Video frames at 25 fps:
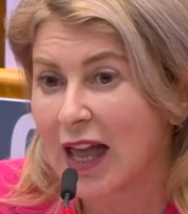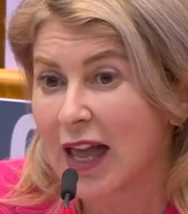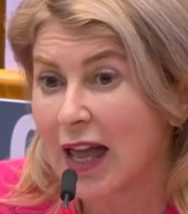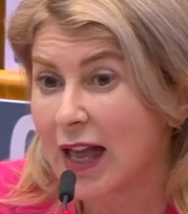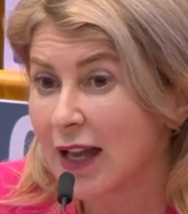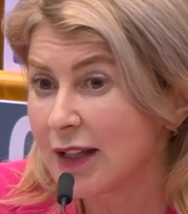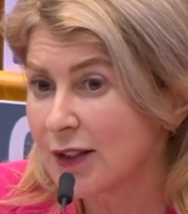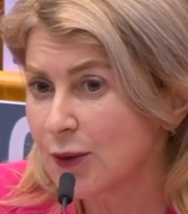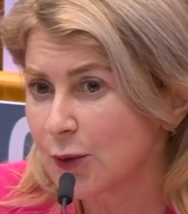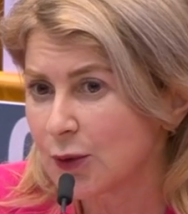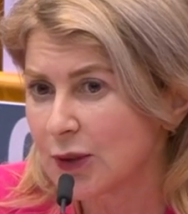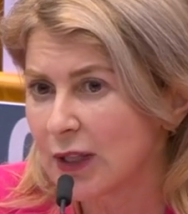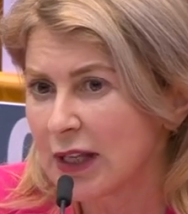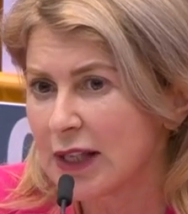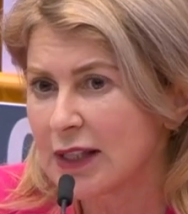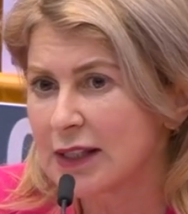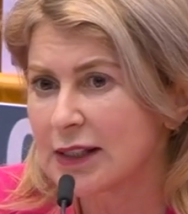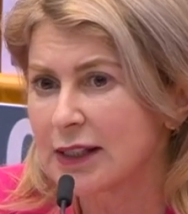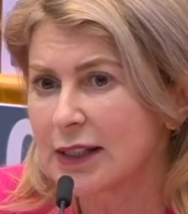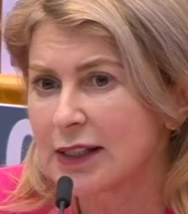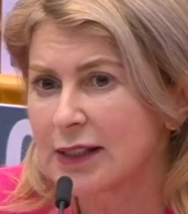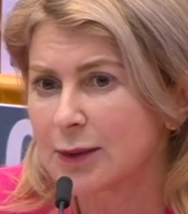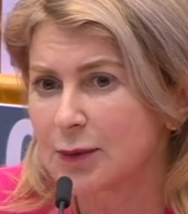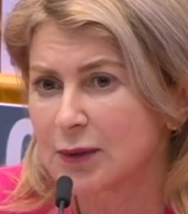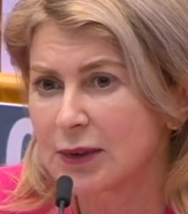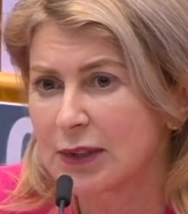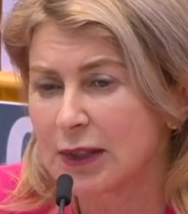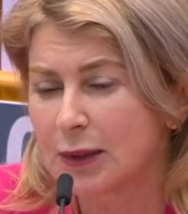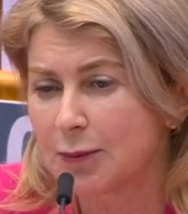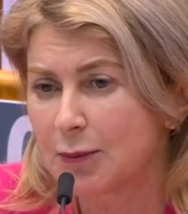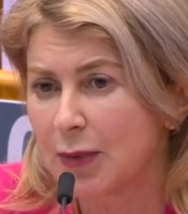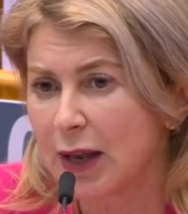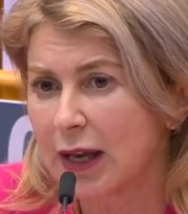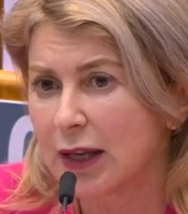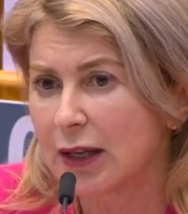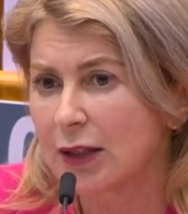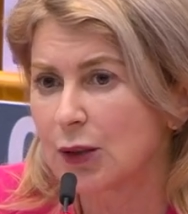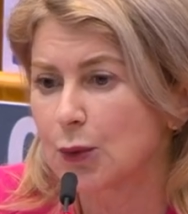And today's this
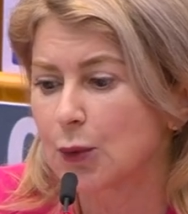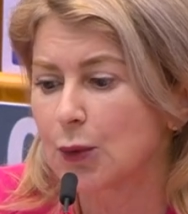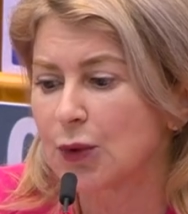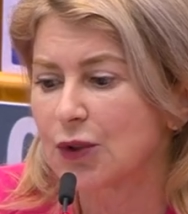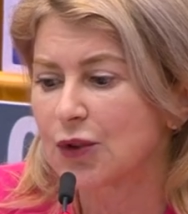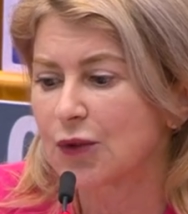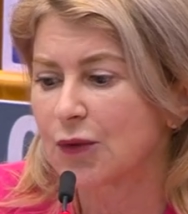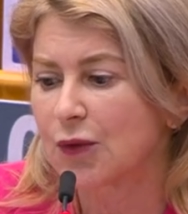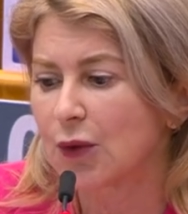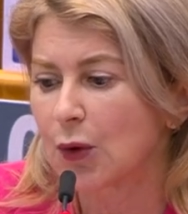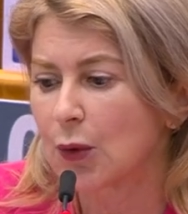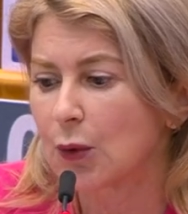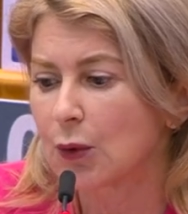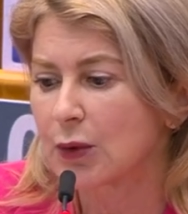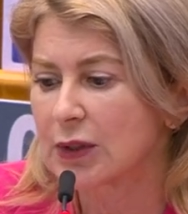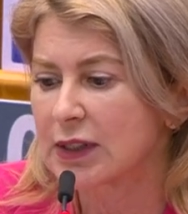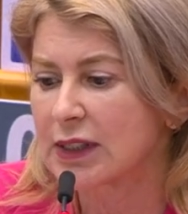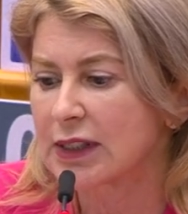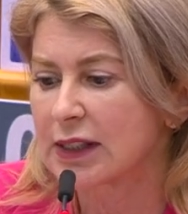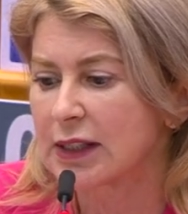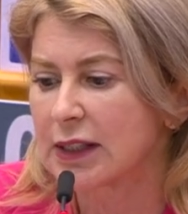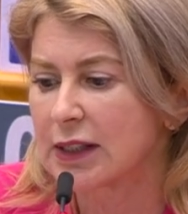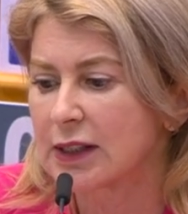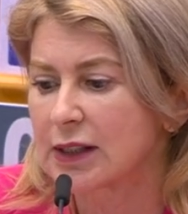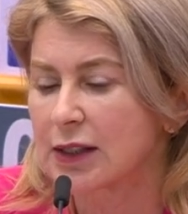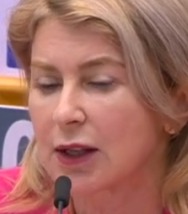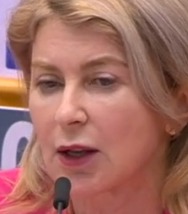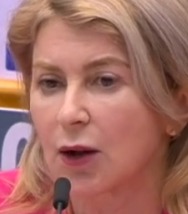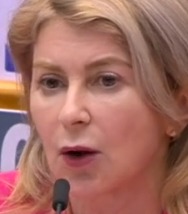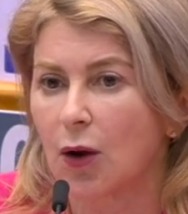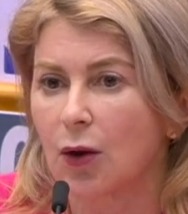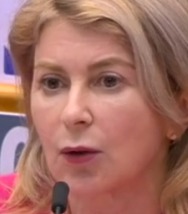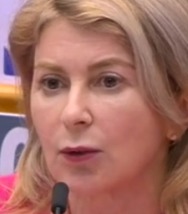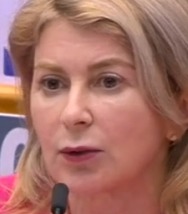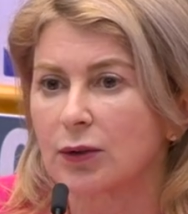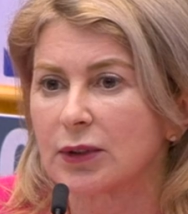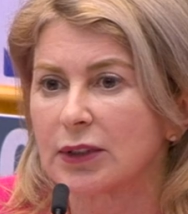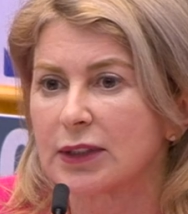debate, which focuses
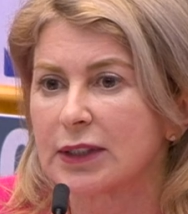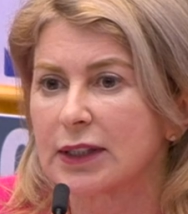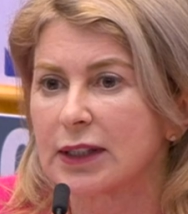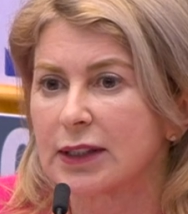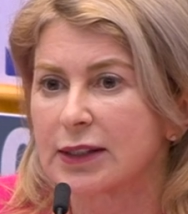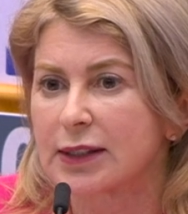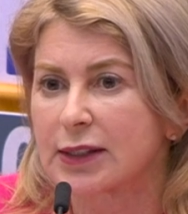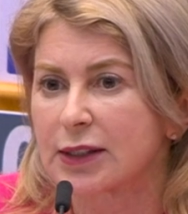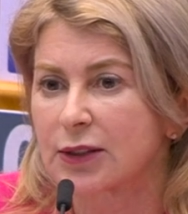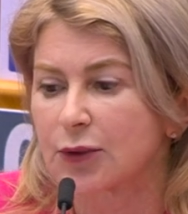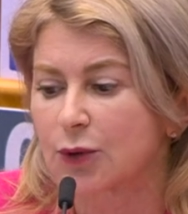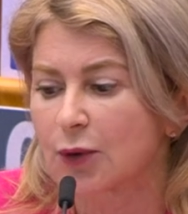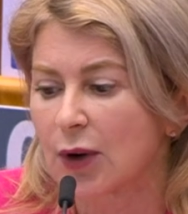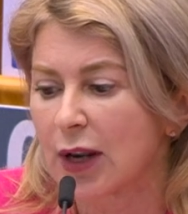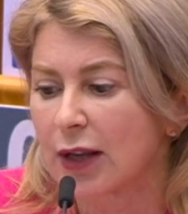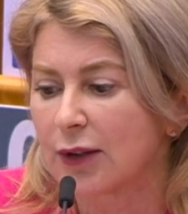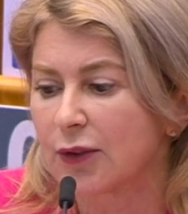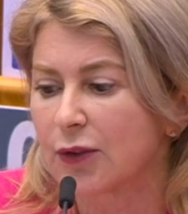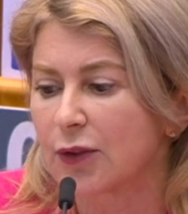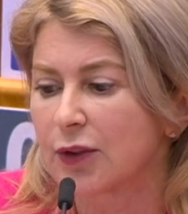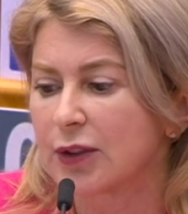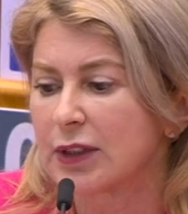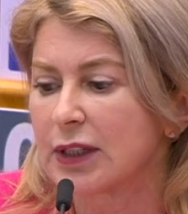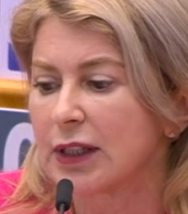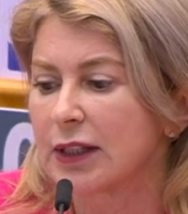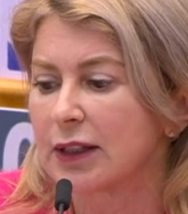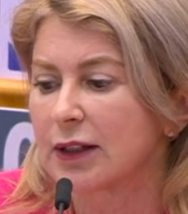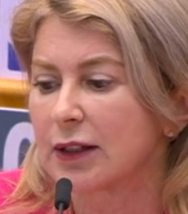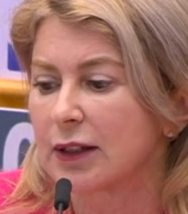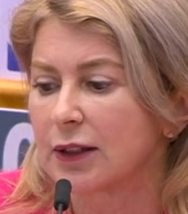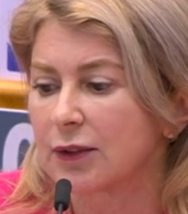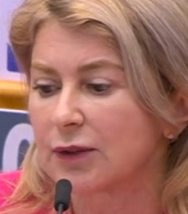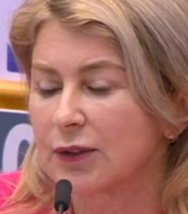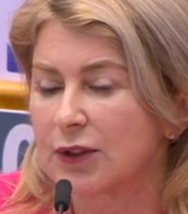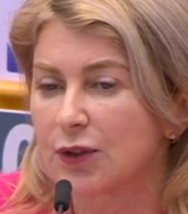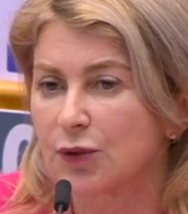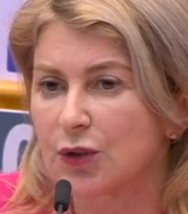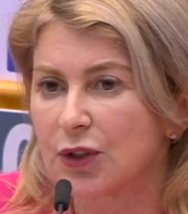on the strengthening
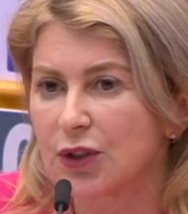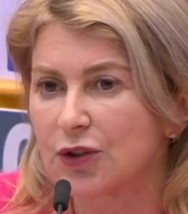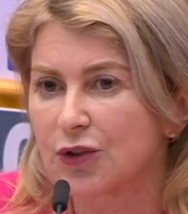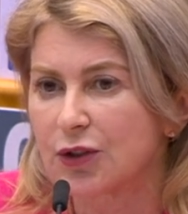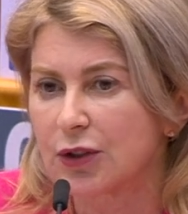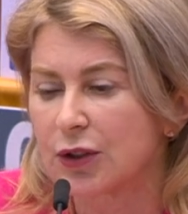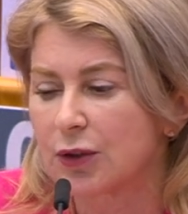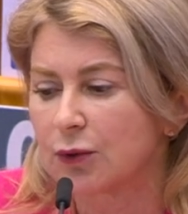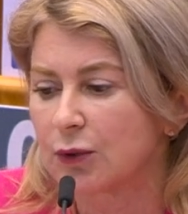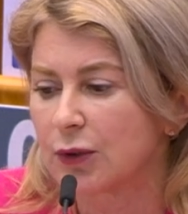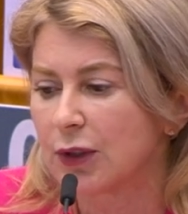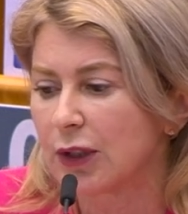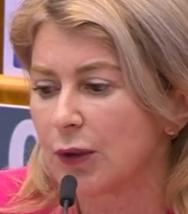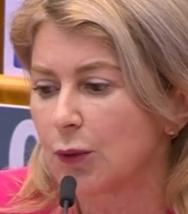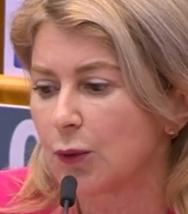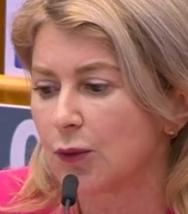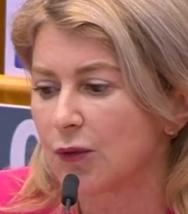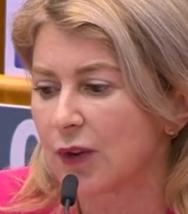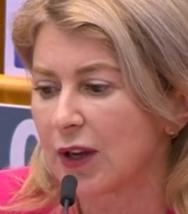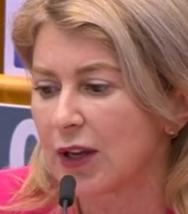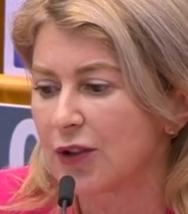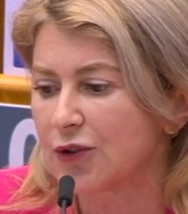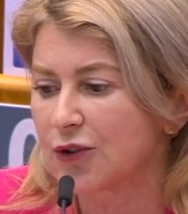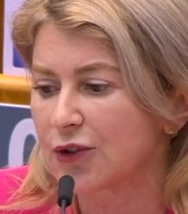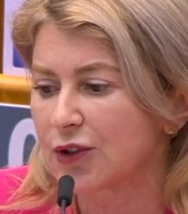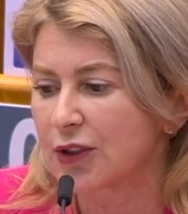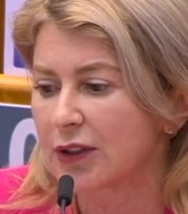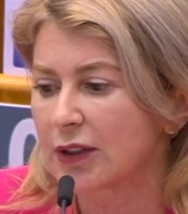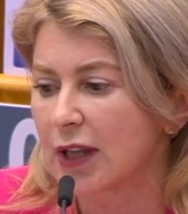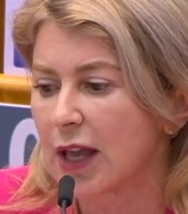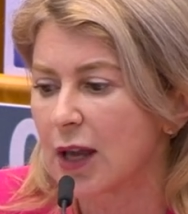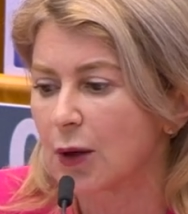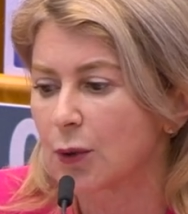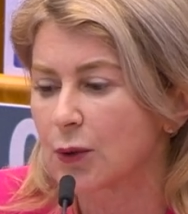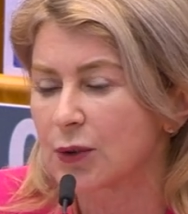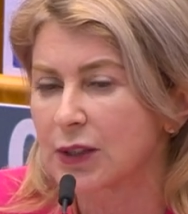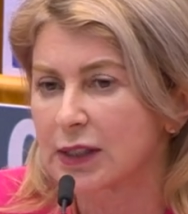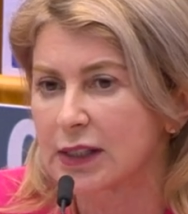of the regional innovation
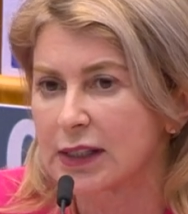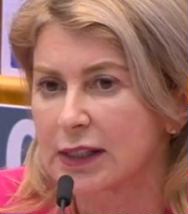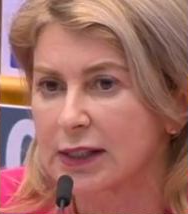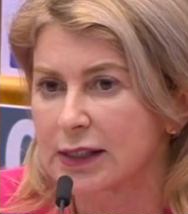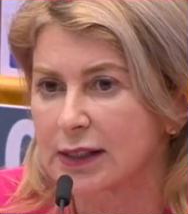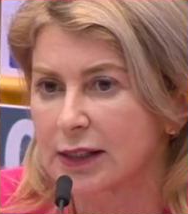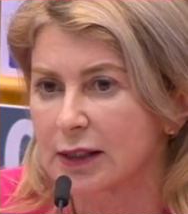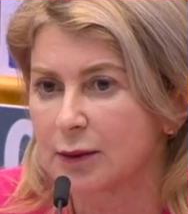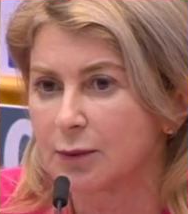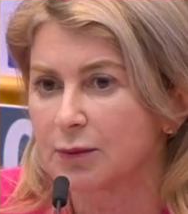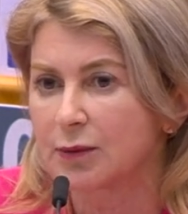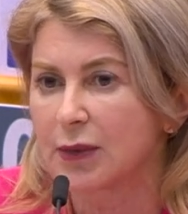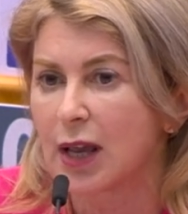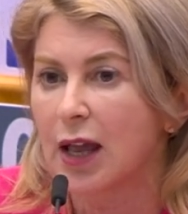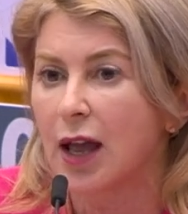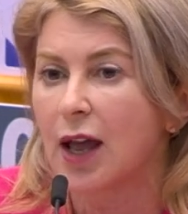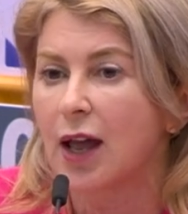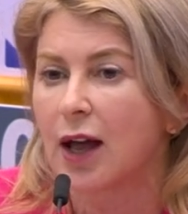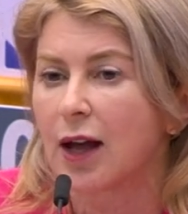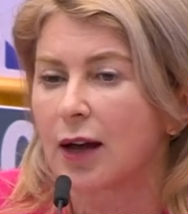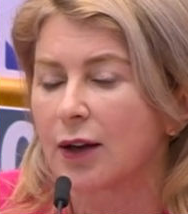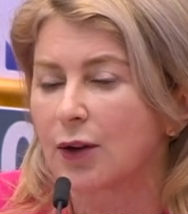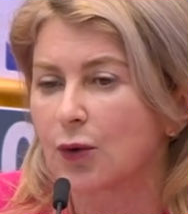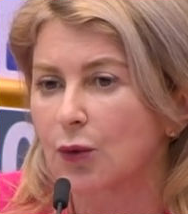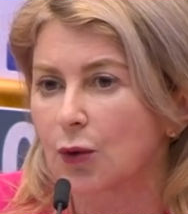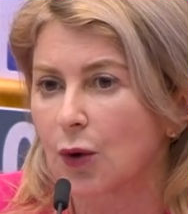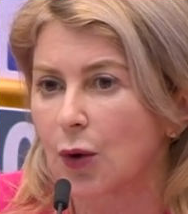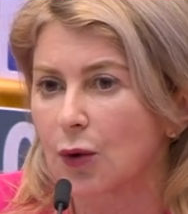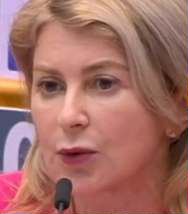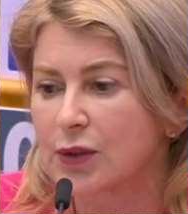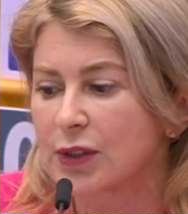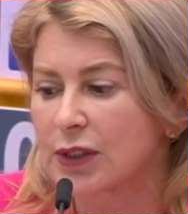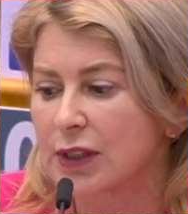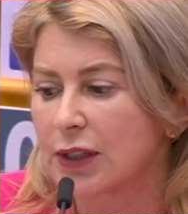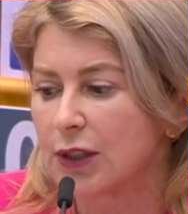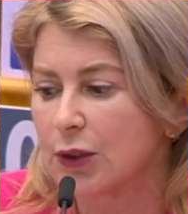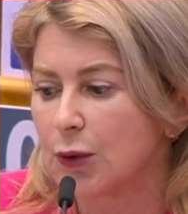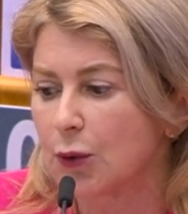ecosystem
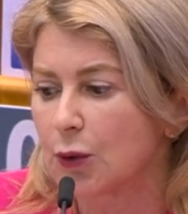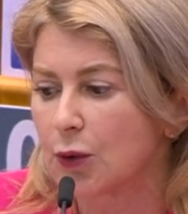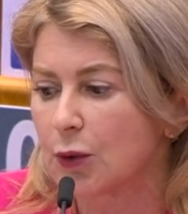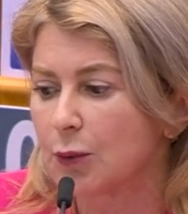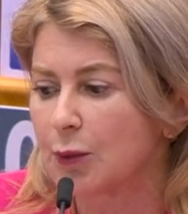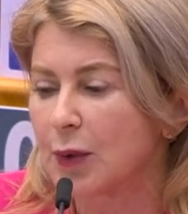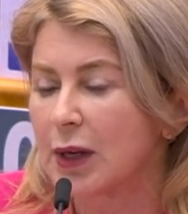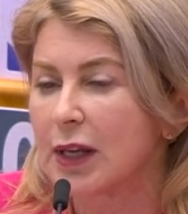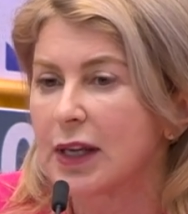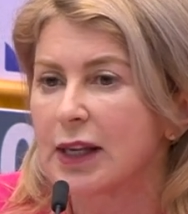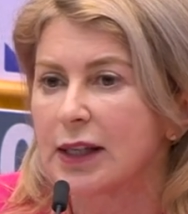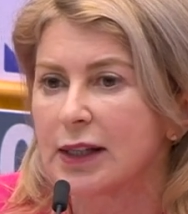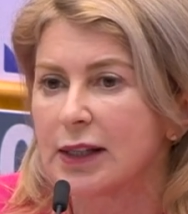across Europe,